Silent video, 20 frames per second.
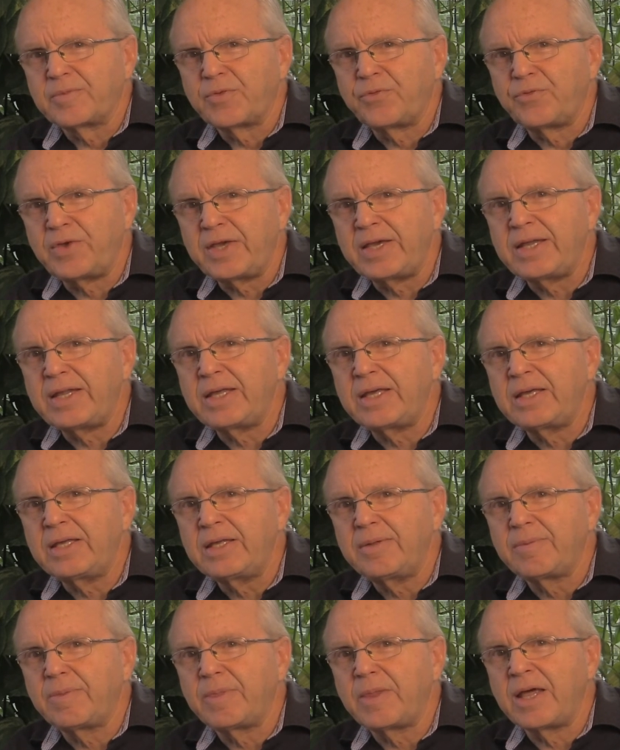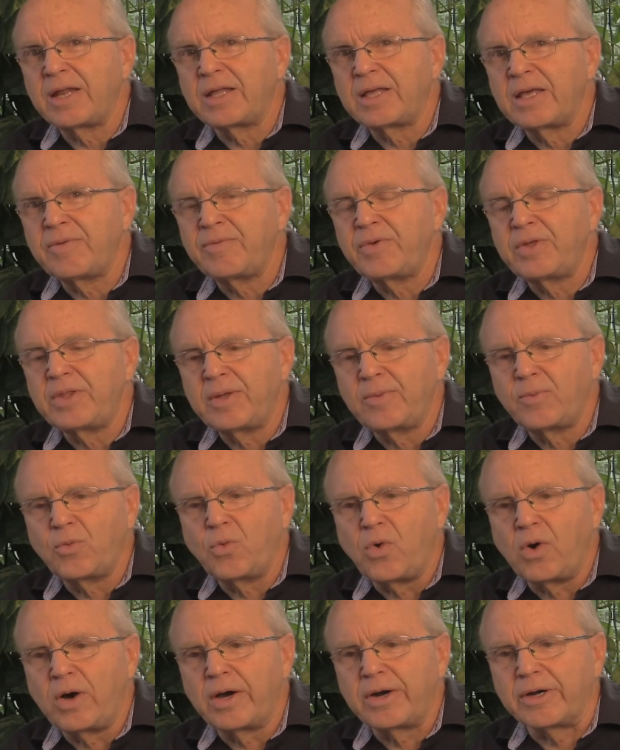feeding and giving them
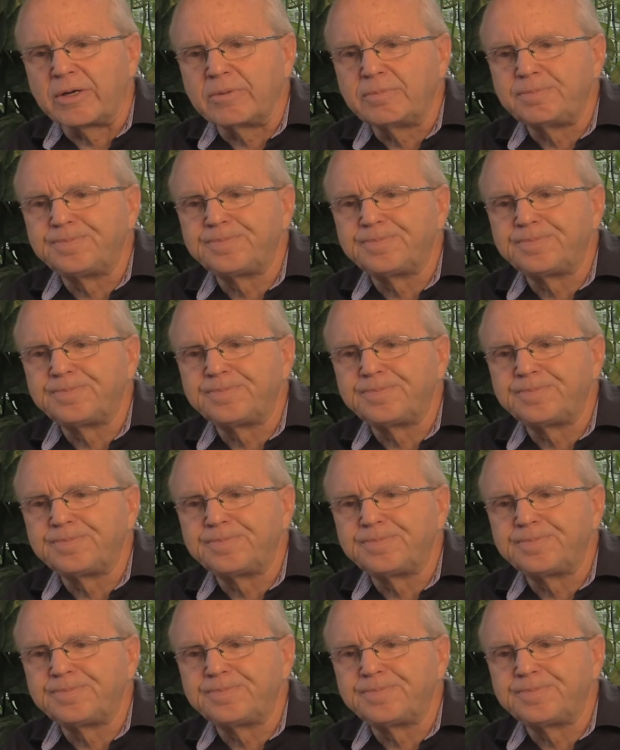water.